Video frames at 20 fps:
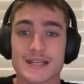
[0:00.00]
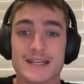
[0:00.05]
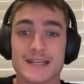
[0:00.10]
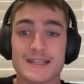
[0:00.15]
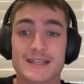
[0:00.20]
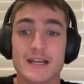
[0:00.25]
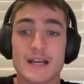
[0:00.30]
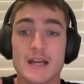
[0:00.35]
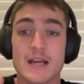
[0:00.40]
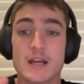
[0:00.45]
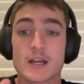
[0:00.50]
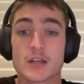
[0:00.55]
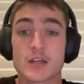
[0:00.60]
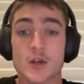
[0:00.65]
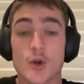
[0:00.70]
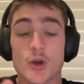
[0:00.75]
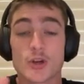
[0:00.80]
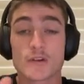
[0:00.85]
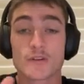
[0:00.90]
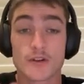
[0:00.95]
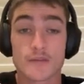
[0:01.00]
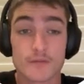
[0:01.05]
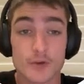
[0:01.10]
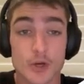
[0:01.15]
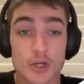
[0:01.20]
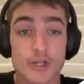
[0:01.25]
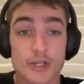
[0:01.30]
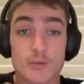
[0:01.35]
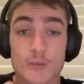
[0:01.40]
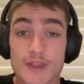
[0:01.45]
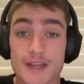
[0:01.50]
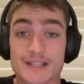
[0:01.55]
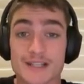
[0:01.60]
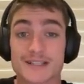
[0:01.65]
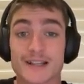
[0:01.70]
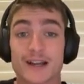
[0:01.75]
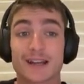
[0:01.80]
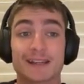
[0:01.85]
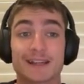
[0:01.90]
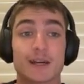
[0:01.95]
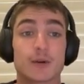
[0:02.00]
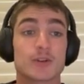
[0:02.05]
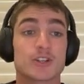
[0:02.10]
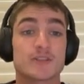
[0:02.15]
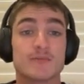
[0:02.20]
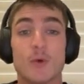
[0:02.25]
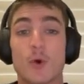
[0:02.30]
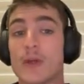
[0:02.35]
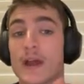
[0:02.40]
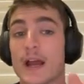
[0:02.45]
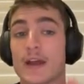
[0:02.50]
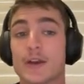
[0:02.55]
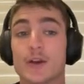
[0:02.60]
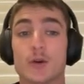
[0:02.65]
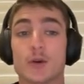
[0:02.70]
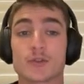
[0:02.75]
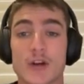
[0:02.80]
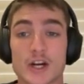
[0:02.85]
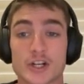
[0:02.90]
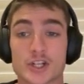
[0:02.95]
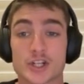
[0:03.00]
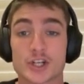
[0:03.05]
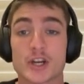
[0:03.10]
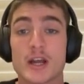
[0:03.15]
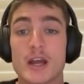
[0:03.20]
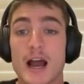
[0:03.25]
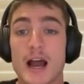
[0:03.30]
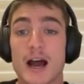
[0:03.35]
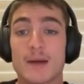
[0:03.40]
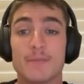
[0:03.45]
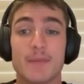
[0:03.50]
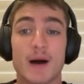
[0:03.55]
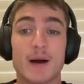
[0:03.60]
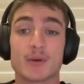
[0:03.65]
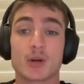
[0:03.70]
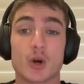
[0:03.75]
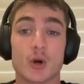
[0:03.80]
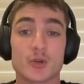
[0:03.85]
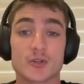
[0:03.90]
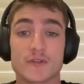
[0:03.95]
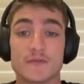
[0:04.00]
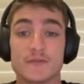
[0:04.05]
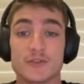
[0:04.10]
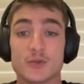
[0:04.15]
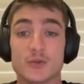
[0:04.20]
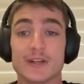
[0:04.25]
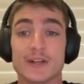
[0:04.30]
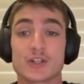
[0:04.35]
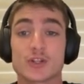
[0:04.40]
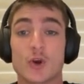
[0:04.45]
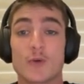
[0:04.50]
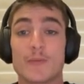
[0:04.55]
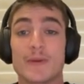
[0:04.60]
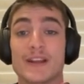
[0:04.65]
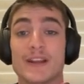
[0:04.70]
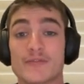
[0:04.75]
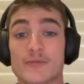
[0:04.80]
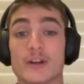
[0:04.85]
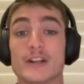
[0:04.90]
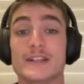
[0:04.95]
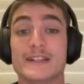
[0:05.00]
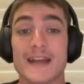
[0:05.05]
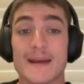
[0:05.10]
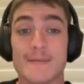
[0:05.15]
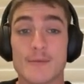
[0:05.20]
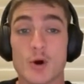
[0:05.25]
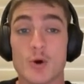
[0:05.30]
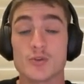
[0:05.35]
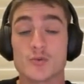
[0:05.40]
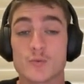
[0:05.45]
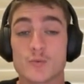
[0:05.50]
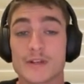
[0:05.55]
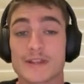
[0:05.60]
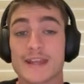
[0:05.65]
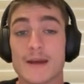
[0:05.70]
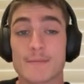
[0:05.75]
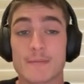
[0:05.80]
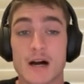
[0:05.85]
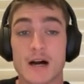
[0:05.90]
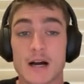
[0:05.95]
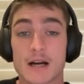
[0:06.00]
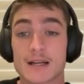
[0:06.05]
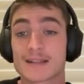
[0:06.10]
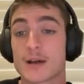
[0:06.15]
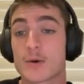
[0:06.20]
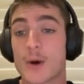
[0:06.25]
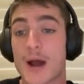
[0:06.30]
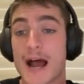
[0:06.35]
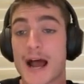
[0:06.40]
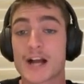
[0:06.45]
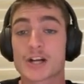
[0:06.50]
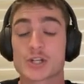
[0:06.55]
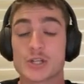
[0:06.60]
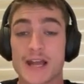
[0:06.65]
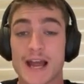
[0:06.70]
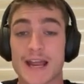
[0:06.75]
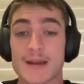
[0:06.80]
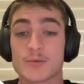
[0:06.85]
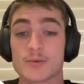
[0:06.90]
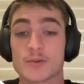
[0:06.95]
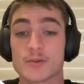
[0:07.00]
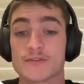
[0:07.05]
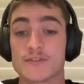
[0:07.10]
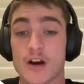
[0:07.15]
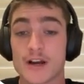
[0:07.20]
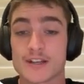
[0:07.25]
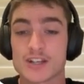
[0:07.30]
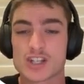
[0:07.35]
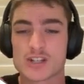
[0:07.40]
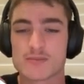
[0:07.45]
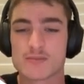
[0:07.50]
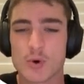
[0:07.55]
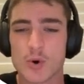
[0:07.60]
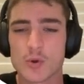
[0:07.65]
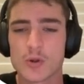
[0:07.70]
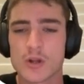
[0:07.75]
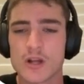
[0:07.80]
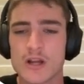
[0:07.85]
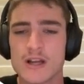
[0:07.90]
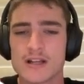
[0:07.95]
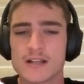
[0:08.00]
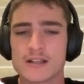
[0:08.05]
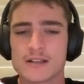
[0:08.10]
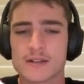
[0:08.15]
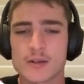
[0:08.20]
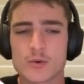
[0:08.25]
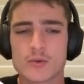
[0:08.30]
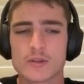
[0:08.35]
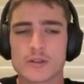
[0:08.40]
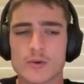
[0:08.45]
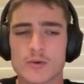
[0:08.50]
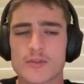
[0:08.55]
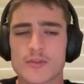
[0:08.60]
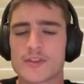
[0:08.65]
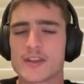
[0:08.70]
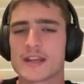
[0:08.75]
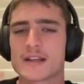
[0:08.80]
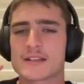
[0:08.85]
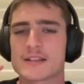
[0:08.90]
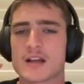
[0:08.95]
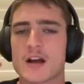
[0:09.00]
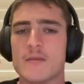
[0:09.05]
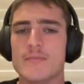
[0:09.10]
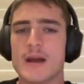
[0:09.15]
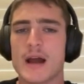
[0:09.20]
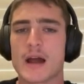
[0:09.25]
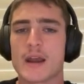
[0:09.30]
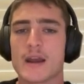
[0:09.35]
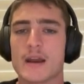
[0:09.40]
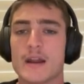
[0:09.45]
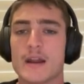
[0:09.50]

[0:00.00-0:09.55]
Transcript: is ConvertKit, when they started, they were small, they had no traction. But because of doing so many free demos with their market, they were actually able to find small little things about